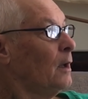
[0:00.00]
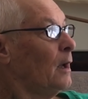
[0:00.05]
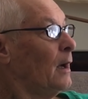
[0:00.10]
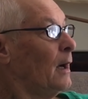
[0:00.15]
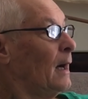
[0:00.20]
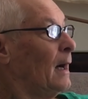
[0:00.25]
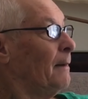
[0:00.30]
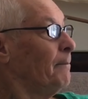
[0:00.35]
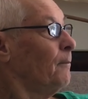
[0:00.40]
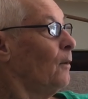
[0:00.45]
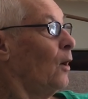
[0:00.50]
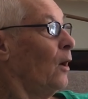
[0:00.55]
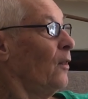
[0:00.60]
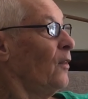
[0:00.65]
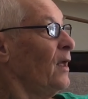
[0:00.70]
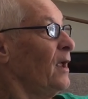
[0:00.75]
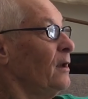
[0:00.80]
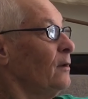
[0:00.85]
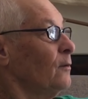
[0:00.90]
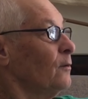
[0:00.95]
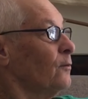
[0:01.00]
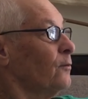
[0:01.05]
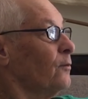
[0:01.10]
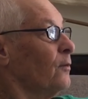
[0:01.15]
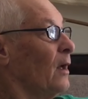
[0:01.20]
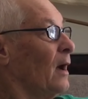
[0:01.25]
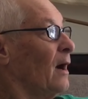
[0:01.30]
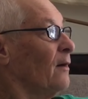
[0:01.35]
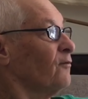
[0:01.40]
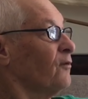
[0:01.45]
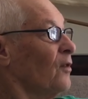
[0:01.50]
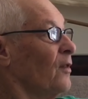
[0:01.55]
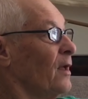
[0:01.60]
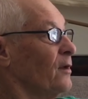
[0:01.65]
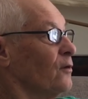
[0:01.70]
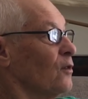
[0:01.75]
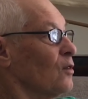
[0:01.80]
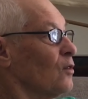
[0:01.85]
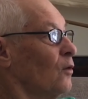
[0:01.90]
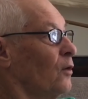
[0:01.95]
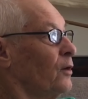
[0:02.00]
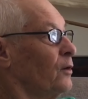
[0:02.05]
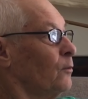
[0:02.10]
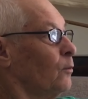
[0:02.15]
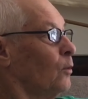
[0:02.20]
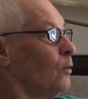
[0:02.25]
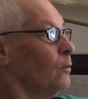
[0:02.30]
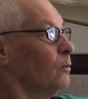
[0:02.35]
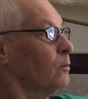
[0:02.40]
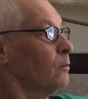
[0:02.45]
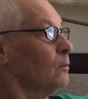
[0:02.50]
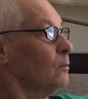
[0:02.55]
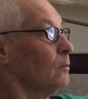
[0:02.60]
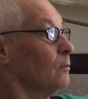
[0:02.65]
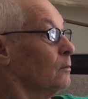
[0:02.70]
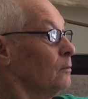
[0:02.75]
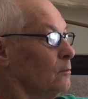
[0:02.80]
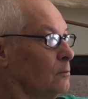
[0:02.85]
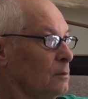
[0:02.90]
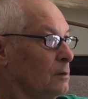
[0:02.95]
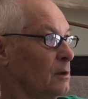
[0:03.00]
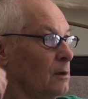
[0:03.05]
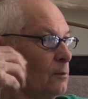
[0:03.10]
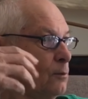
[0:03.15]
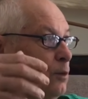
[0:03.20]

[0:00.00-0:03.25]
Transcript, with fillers: Um, I then, after that, decided, well, you know,